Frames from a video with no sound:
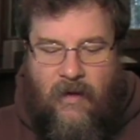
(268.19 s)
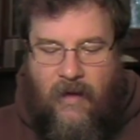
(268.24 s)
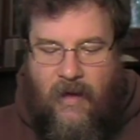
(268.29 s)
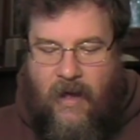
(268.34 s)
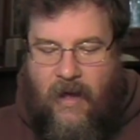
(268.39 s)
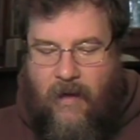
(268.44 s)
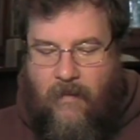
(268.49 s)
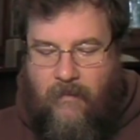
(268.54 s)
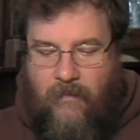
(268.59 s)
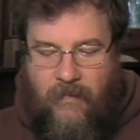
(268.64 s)

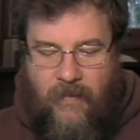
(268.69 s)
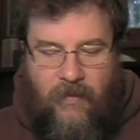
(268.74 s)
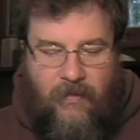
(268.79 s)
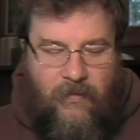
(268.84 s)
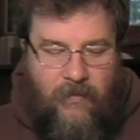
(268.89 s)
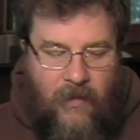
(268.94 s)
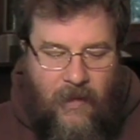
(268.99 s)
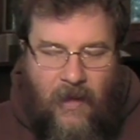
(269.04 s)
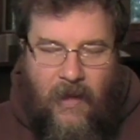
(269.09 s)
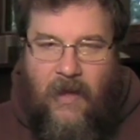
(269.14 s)
The
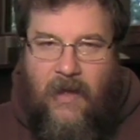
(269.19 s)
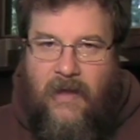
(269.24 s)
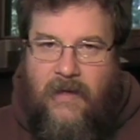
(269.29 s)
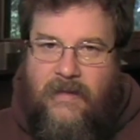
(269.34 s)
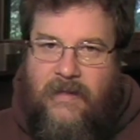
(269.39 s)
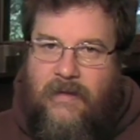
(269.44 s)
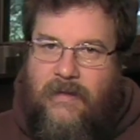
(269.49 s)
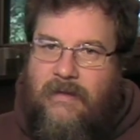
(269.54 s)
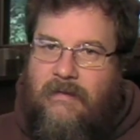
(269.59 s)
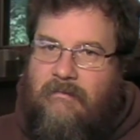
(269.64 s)
thing
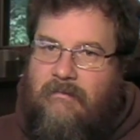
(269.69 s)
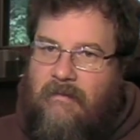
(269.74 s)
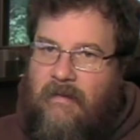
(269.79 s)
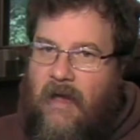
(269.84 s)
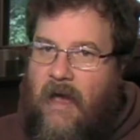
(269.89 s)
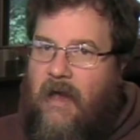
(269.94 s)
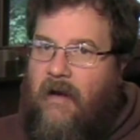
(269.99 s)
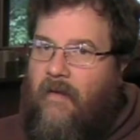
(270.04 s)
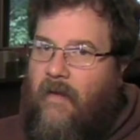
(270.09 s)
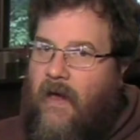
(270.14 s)
is, there's
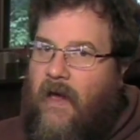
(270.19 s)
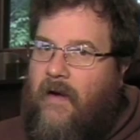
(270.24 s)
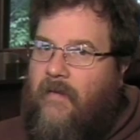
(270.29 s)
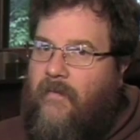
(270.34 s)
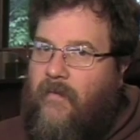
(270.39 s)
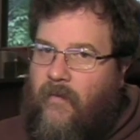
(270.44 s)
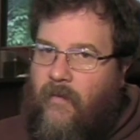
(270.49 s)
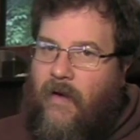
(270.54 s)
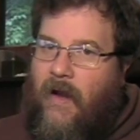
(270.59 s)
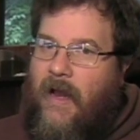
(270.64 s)
not a lot of
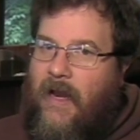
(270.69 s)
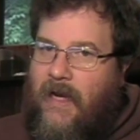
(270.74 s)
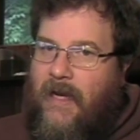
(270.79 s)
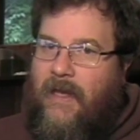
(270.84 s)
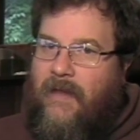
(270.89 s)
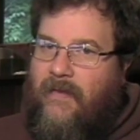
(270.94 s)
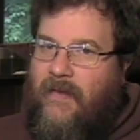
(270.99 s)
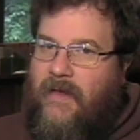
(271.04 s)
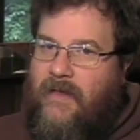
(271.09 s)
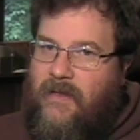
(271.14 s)
variety
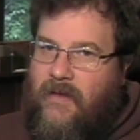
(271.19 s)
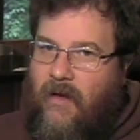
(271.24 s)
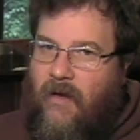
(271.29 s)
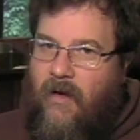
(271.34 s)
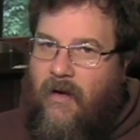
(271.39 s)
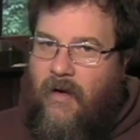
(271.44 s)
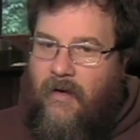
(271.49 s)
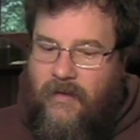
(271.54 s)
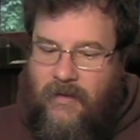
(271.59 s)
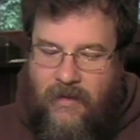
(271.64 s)
in these
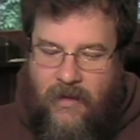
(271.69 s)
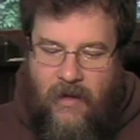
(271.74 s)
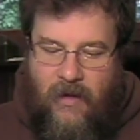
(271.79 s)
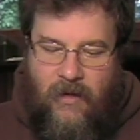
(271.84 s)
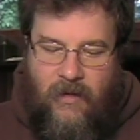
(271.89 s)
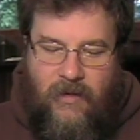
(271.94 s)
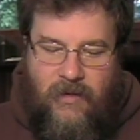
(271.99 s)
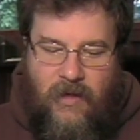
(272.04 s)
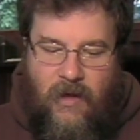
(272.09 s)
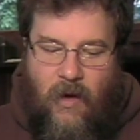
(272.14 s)
cards.
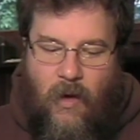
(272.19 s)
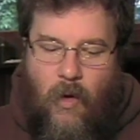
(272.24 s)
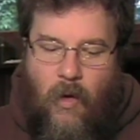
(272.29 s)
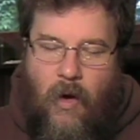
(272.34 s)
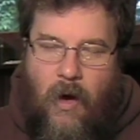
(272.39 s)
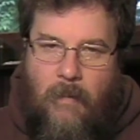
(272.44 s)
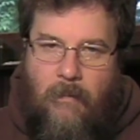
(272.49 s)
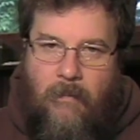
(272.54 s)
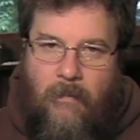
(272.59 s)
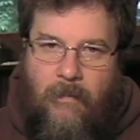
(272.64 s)

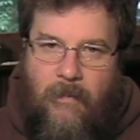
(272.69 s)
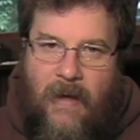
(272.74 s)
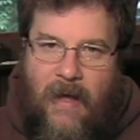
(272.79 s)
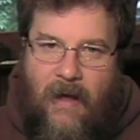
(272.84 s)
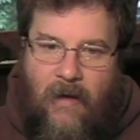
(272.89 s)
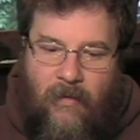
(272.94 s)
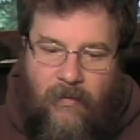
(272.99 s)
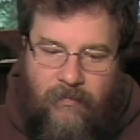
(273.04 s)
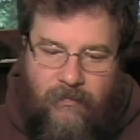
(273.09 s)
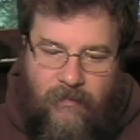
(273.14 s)
So
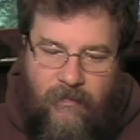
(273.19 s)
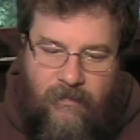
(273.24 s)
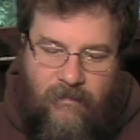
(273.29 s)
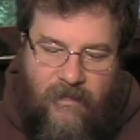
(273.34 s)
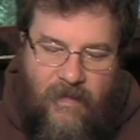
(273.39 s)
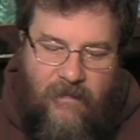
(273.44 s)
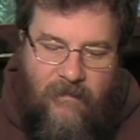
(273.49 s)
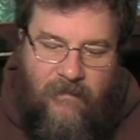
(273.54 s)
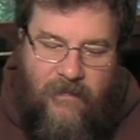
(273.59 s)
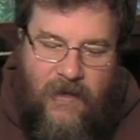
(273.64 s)
about
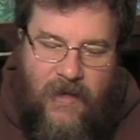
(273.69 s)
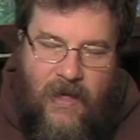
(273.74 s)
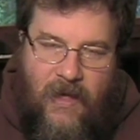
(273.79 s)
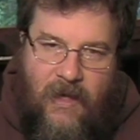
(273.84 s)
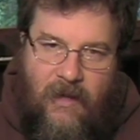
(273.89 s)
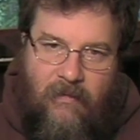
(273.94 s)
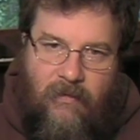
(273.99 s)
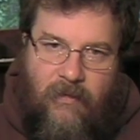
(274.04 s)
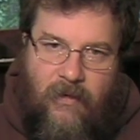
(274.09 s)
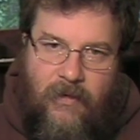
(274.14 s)

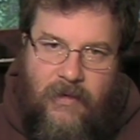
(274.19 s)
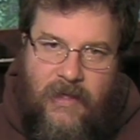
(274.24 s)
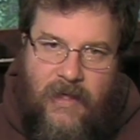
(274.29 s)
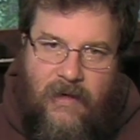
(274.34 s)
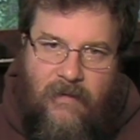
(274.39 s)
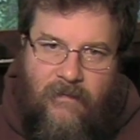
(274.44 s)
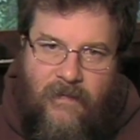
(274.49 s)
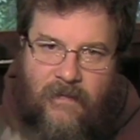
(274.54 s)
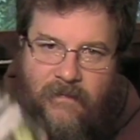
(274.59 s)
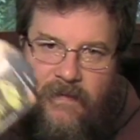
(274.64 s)
13
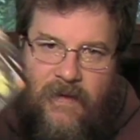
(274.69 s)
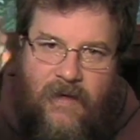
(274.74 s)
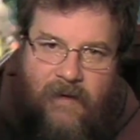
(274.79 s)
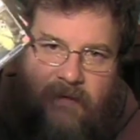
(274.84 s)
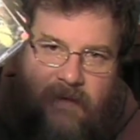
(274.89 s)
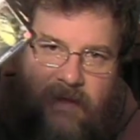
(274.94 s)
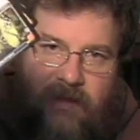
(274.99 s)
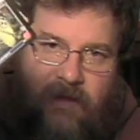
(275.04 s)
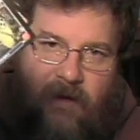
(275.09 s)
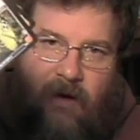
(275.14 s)
to 15
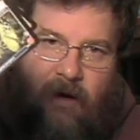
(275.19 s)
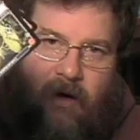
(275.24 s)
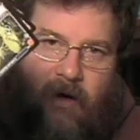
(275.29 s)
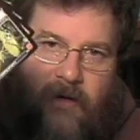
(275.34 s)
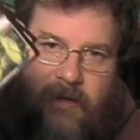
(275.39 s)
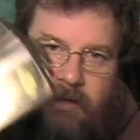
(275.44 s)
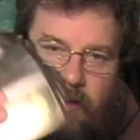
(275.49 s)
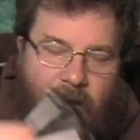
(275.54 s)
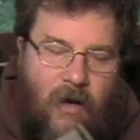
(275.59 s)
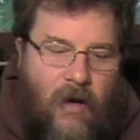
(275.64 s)
of these
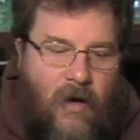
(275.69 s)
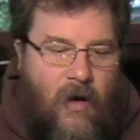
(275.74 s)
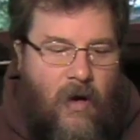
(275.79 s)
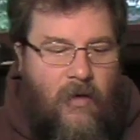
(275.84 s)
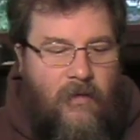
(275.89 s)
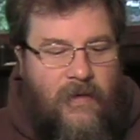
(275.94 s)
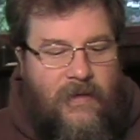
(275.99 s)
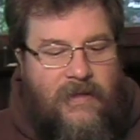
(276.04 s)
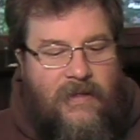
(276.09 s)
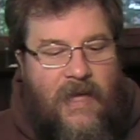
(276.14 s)
cards
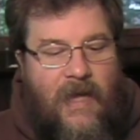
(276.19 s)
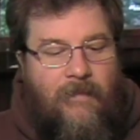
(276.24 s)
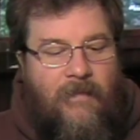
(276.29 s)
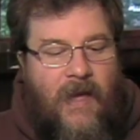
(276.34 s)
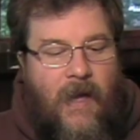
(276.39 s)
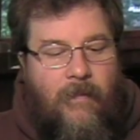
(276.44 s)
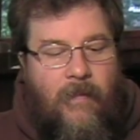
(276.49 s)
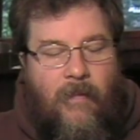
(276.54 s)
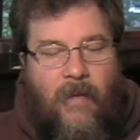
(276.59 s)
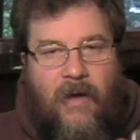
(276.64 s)
are the same
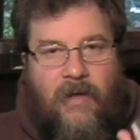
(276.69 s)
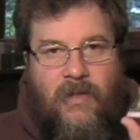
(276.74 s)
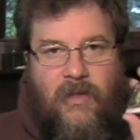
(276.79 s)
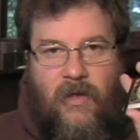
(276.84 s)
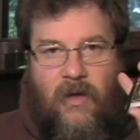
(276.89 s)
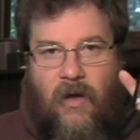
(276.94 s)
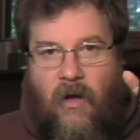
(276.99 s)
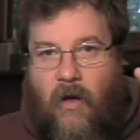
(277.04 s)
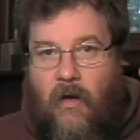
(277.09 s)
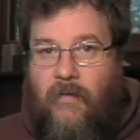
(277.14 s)
type of
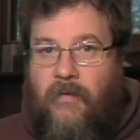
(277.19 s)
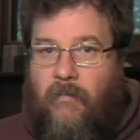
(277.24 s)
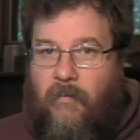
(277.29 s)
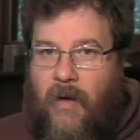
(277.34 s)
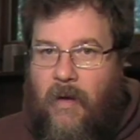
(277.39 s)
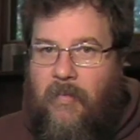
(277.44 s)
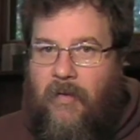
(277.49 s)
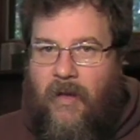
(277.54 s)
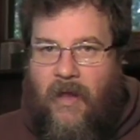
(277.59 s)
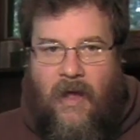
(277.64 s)
monster called
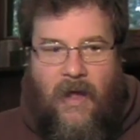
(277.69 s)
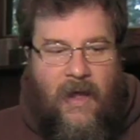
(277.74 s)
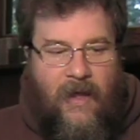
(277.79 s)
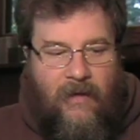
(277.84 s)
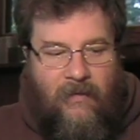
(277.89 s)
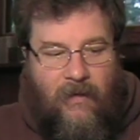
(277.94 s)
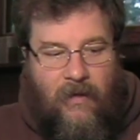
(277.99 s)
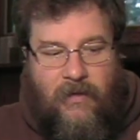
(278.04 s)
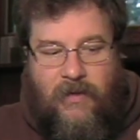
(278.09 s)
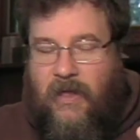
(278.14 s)
Bubble Eye.
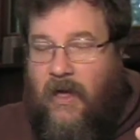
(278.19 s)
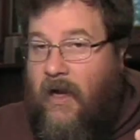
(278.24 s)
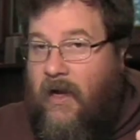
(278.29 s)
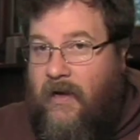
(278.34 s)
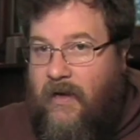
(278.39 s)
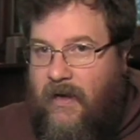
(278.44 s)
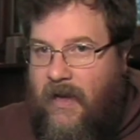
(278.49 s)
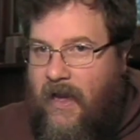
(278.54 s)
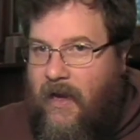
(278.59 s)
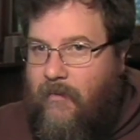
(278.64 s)
There's
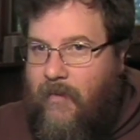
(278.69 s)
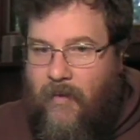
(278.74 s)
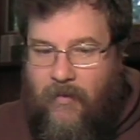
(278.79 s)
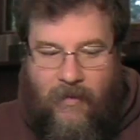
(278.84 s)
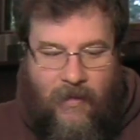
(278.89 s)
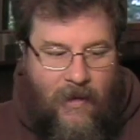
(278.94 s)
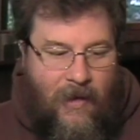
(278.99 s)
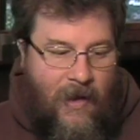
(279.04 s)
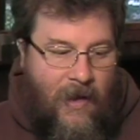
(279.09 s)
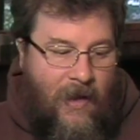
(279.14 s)
Undead
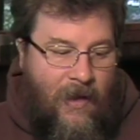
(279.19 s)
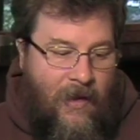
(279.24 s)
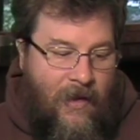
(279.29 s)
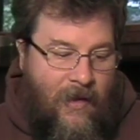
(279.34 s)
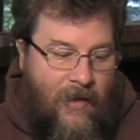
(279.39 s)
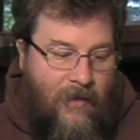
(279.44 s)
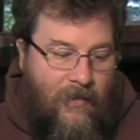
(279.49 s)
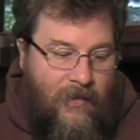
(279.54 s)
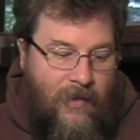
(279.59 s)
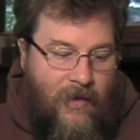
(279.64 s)
Bubble Eye,
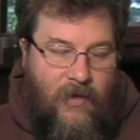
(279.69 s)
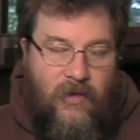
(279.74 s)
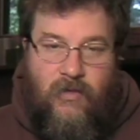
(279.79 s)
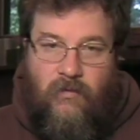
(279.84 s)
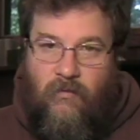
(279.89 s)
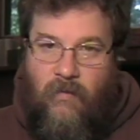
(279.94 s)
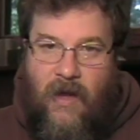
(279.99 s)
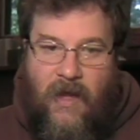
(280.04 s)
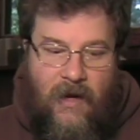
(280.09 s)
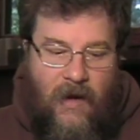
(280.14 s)
there's
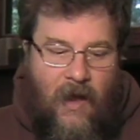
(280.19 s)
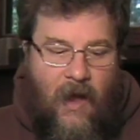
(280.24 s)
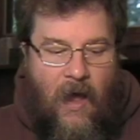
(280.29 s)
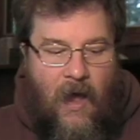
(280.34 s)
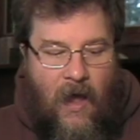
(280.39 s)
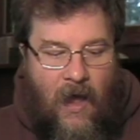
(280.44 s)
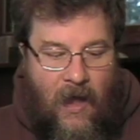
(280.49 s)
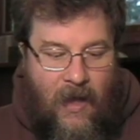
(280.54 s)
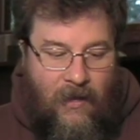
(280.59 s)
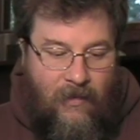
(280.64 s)
Red
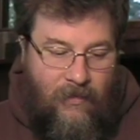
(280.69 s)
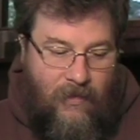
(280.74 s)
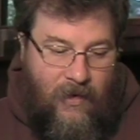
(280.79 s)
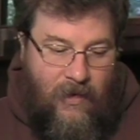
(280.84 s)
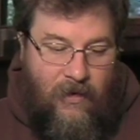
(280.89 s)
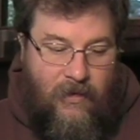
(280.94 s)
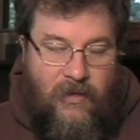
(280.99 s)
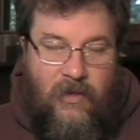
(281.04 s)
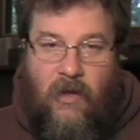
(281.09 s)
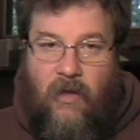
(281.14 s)
Eye,
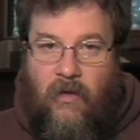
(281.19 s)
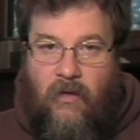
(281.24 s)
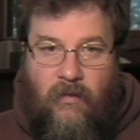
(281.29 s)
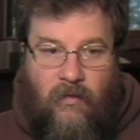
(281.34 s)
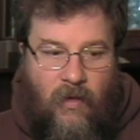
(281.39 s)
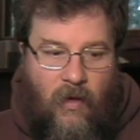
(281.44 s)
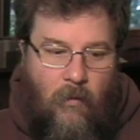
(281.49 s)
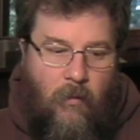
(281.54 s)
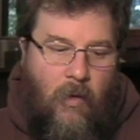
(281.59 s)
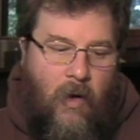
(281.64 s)
there's
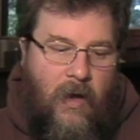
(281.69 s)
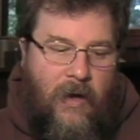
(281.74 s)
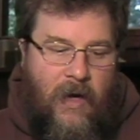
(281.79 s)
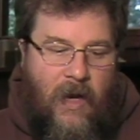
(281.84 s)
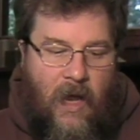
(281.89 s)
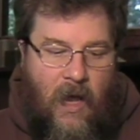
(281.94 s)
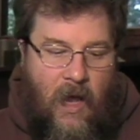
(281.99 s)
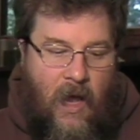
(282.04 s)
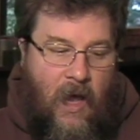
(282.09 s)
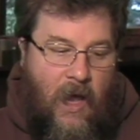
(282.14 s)
the One
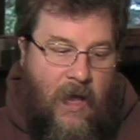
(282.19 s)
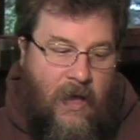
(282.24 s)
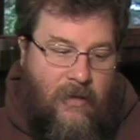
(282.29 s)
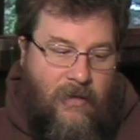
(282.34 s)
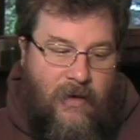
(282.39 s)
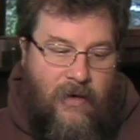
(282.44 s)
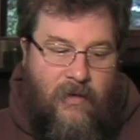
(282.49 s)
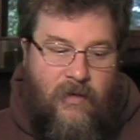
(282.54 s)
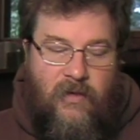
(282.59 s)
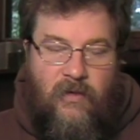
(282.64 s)
Eye,
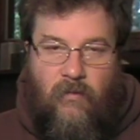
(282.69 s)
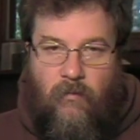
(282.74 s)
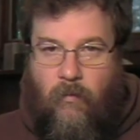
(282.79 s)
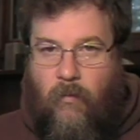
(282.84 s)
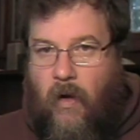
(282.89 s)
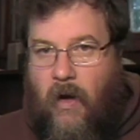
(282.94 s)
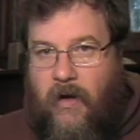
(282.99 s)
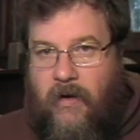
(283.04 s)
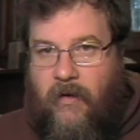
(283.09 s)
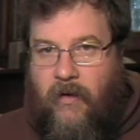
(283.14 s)
there's
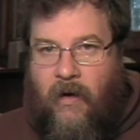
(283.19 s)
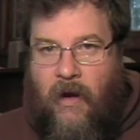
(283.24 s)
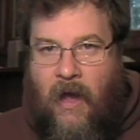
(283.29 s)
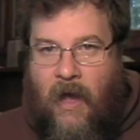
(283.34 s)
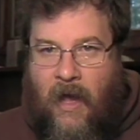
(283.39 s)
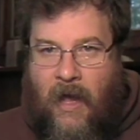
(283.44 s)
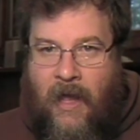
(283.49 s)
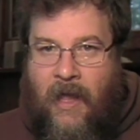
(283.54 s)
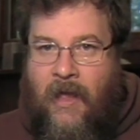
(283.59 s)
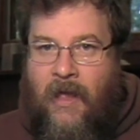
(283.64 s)
Wander
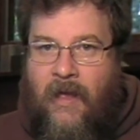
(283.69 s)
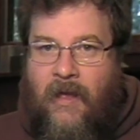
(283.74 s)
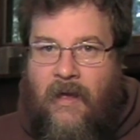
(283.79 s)
Eye.